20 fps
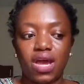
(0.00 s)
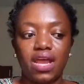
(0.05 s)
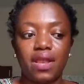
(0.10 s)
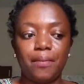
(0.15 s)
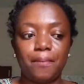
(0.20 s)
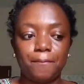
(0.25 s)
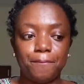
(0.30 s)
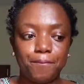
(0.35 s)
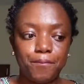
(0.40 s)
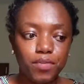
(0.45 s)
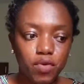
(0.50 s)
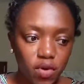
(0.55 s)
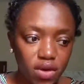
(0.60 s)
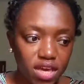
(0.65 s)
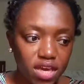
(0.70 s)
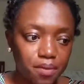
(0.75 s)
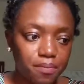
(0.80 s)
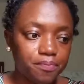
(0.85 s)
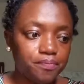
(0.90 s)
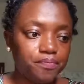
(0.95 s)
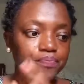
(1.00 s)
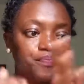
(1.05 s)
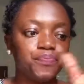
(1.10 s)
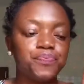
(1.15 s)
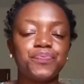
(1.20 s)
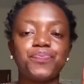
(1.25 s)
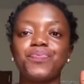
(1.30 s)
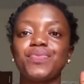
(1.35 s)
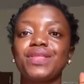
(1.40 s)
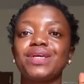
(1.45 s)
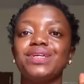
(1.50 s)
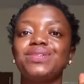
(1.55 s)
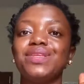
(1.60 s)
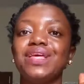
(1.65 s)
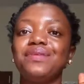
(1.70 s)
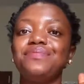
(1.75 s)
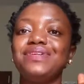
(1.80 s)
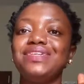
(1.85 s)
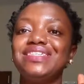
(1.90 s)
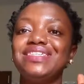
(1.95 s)
right? Okay. So
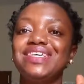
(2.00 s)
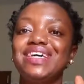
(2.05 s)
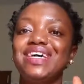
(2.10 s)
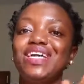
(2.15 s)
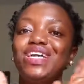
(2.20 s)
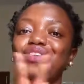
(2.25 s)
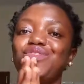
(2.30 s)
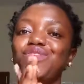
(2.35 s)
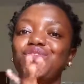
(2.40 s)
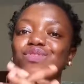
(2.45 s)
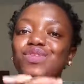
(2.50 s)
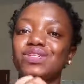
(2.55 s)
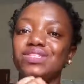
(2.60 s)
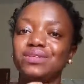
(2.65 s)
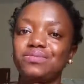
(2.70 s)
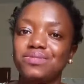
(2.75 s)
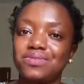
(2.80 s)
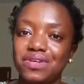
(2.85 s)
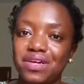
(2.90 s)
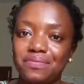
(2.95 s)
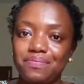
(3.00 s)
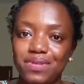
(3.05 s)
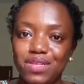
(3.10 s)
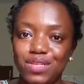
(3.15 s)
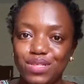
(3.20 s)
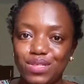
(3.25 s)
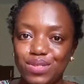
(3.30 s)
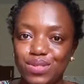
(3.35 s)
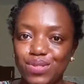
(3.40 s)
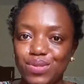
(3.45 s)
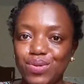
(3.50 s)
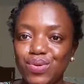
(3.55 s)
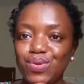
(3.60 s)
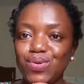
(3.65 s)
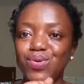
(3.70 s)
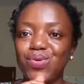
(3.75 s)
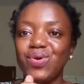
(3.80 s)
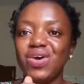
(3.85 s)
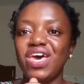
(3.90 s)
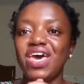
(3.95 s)
that being said, if you've not subscribed, please
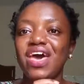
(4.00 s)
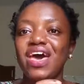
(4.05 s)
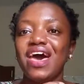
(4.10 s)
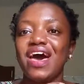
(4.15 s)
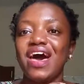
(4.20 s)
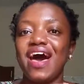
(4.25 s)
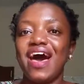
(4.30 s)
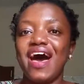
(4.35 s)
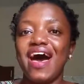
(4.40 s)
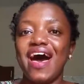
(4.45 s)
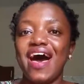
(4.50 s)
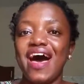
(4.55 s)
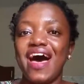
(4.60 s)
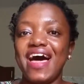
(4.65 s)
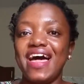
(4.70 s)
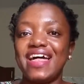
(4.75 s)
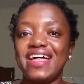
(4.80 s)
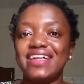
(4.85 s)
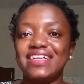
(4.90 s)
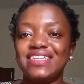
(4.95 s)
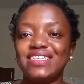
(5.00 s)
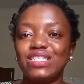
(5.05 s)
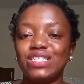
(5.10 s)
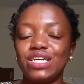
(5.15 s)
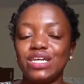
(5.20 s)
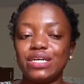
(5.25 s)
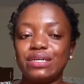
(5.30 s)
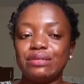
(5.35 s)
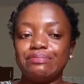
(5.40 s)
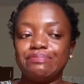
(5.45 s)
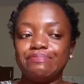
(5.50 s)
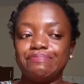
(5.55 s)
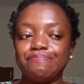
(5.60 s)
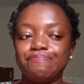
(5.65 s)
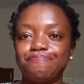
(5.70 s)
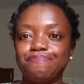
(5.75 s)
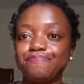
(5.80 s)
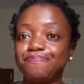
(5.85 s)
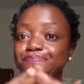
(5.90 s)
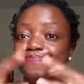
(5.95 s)
do, and
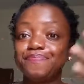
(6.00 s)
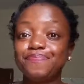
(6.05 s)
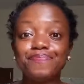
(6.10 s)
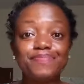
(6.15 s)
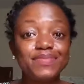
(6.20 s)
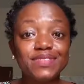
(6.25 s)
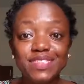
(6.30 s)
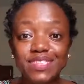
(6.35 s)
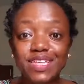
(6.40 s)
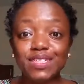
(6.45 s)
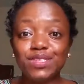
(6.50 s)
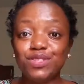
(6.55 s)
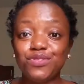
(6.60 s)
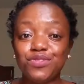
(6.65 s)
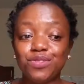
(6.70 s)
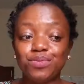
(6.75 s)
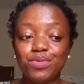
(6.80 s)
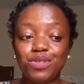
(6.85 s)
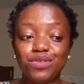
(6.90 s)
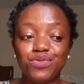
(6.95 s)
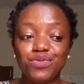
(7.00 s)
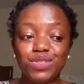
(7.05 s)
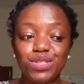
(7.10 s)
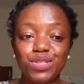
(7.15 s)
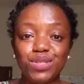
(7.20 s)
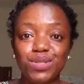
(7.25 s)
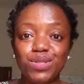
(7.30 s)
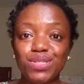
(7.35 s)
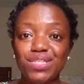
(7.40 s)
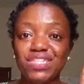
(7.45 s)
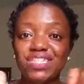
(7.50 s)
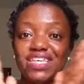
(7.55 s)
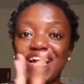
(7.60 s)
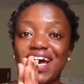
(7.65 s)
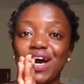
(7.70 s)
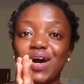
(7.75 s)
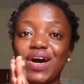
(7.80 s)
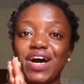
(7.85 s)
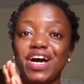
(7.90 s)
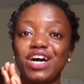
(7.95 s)
stay tuned for more videos.
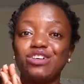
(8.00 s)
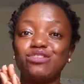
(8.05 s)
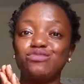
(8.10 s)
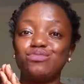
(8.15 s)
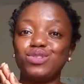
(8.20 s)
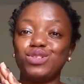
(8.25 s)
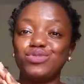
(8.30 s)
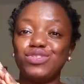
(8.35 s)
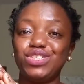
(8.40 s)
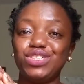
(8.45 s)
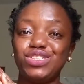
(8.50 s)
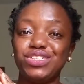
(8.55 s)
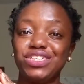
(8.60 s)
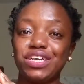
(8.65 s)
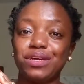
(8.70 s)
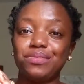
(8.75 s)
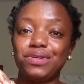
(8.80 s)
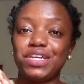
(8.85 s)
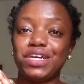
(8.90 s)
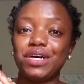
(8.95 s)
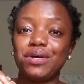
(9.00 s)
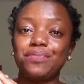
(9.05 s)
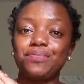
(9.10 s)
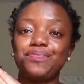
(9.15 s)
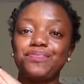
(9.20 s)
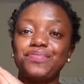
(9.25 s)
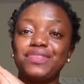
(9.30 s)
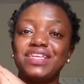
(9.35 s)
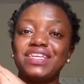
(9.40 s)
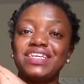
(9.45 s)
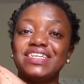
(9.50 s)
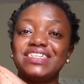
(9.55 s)
I'll have more videos coming up.